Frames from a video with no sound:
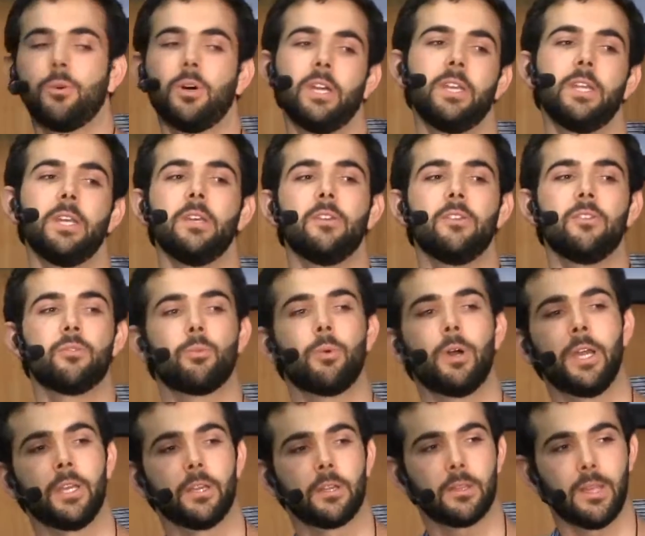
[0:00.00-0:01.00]
one is
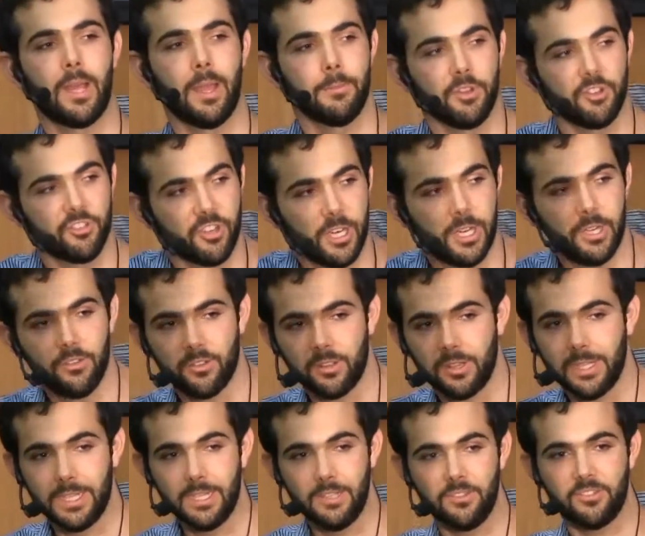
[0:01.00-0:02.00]
when climate change
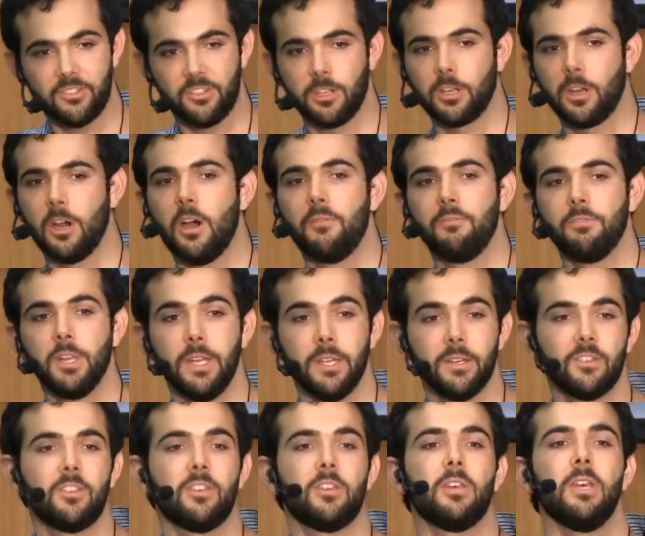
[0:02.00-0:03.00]
leads to
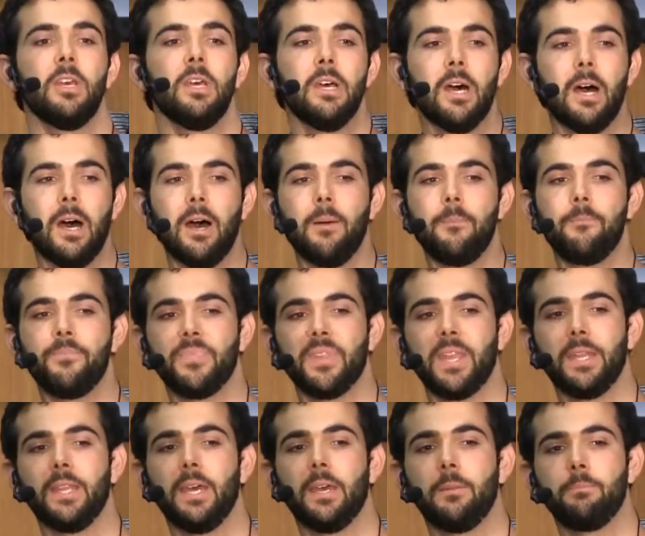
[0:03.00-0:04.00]
conflict, and
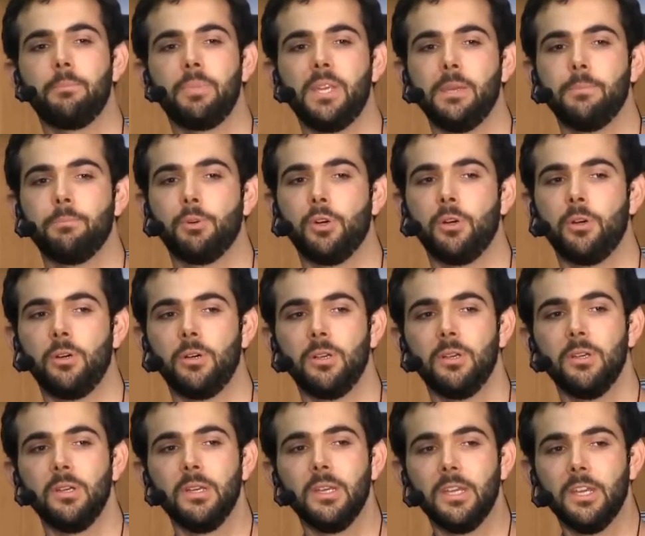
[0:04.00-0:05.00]
then people
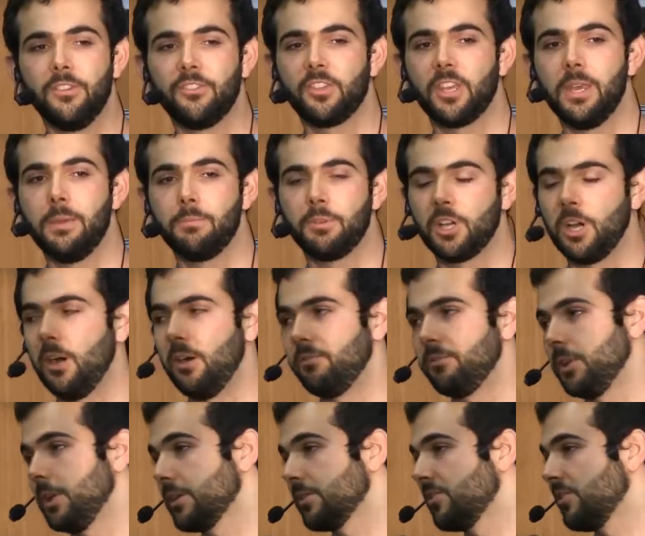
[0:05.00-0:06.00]
escape
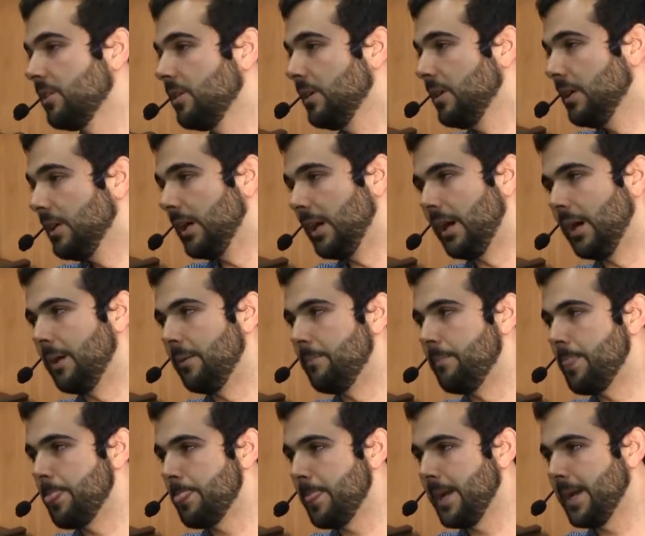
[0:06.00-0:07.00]
conflict.
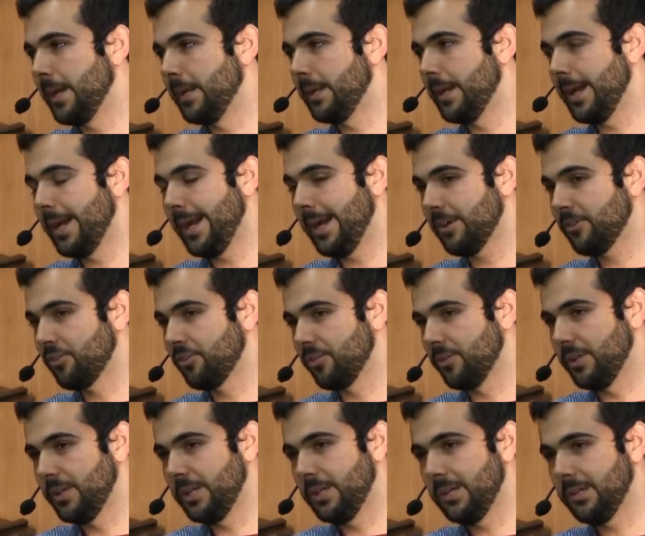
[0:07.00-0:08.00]
And
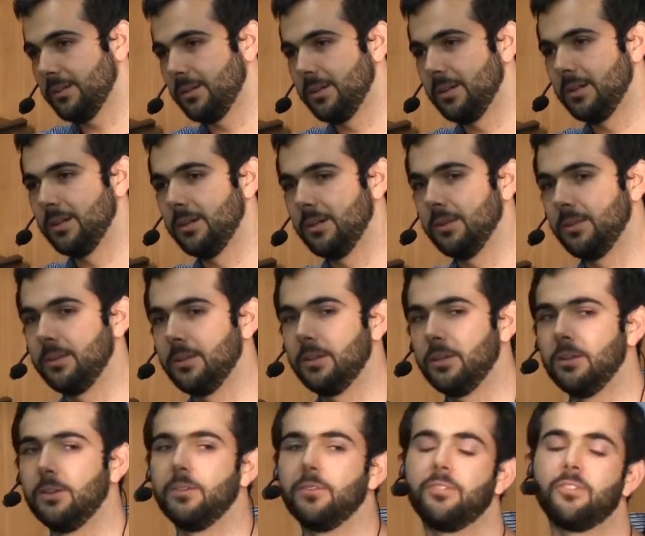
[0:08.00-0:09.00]
actually,
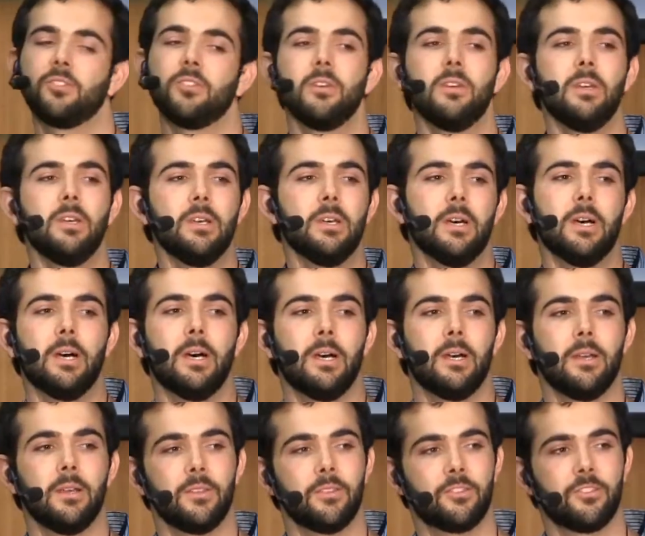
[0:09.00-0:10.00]
there's
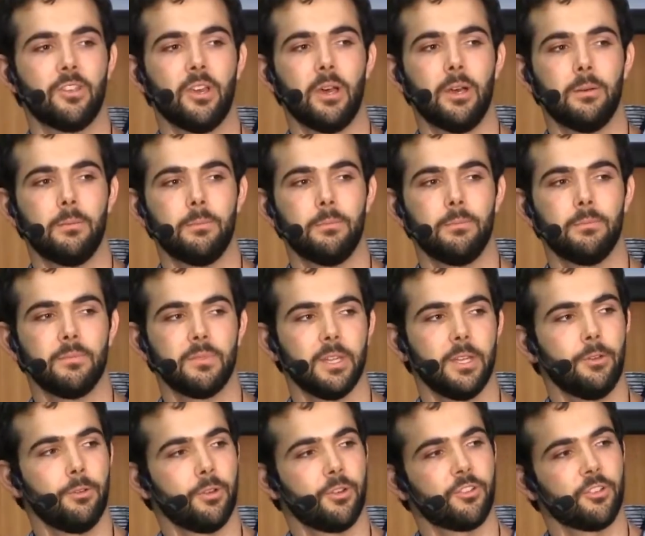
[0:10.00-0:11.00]
some
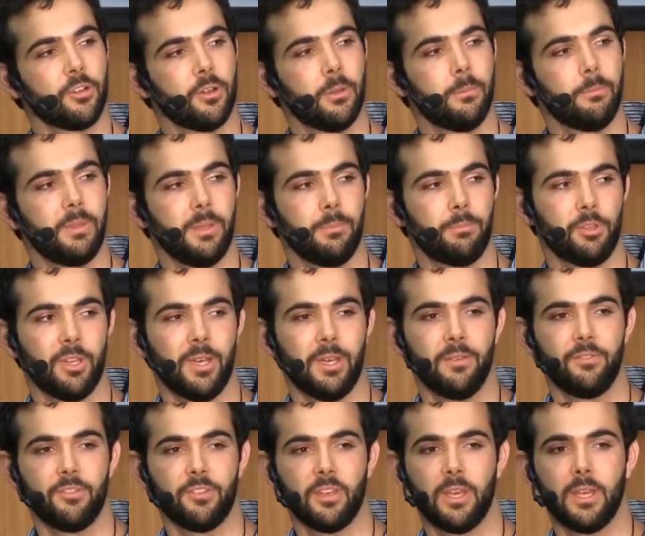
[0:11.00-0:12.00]
literature and people that
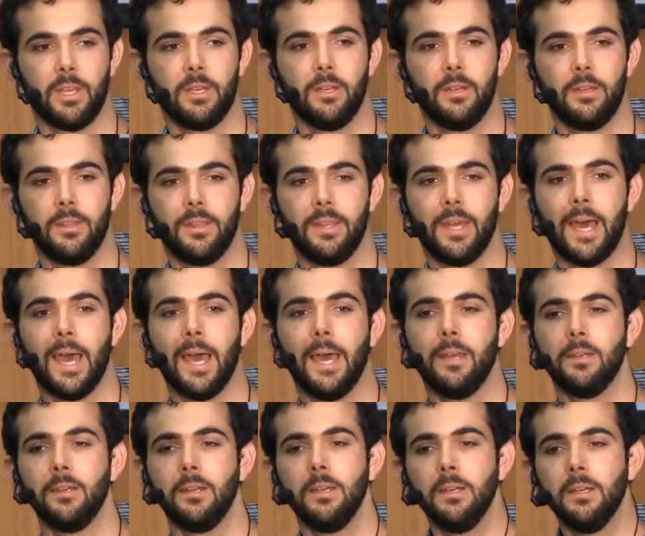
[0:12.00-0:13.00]
have said
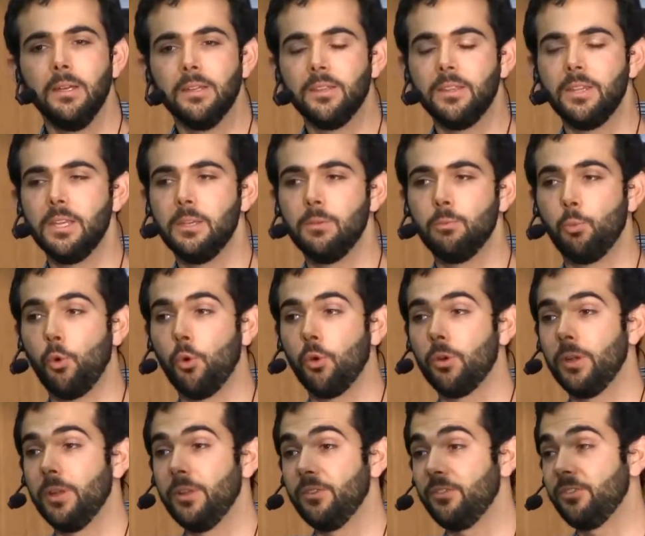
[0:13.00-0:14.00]
that the
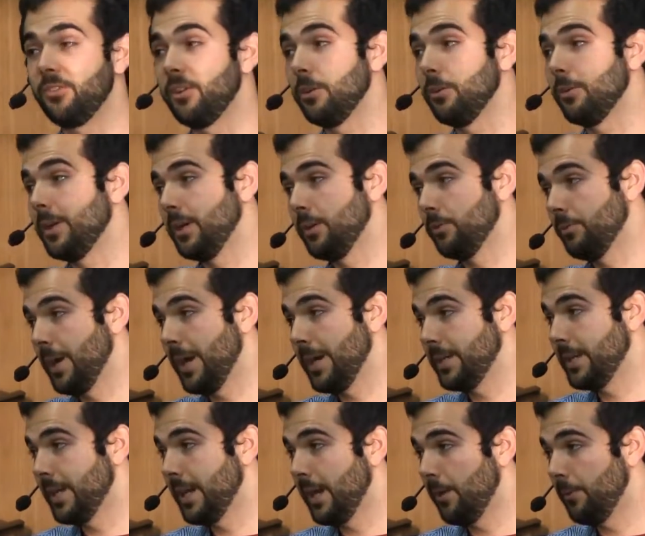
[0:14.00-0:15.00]
war in Syria
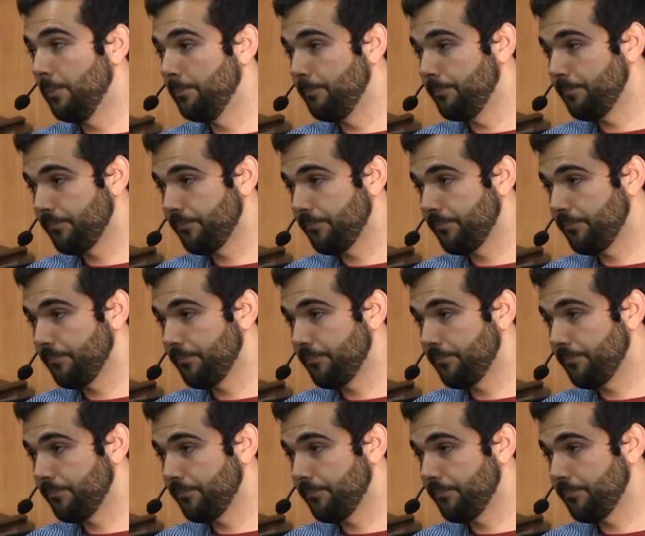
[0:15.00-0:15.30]
right now